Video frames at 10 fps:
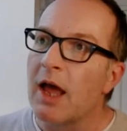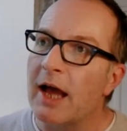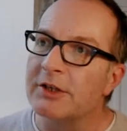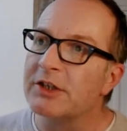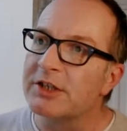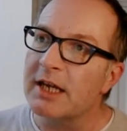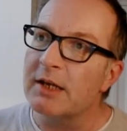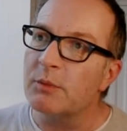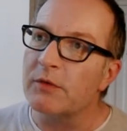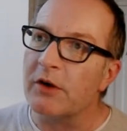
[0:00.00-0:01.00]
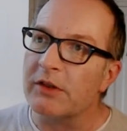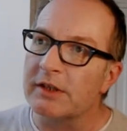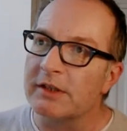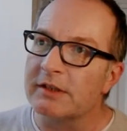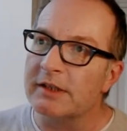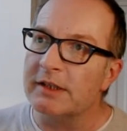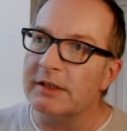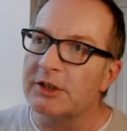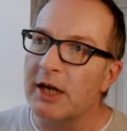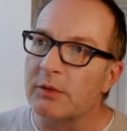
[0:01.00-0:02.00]
As you can see, we've got the
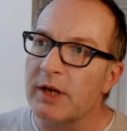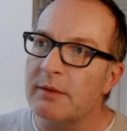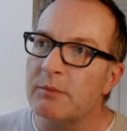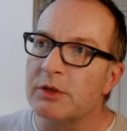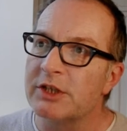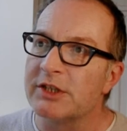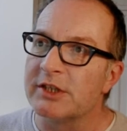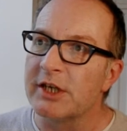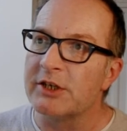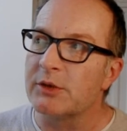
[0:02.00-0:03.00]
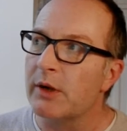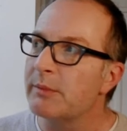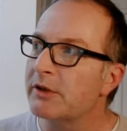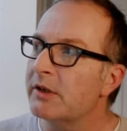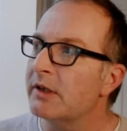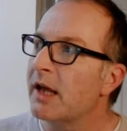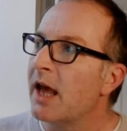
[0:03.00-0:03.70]
channel name, which is the Digital Immigrant.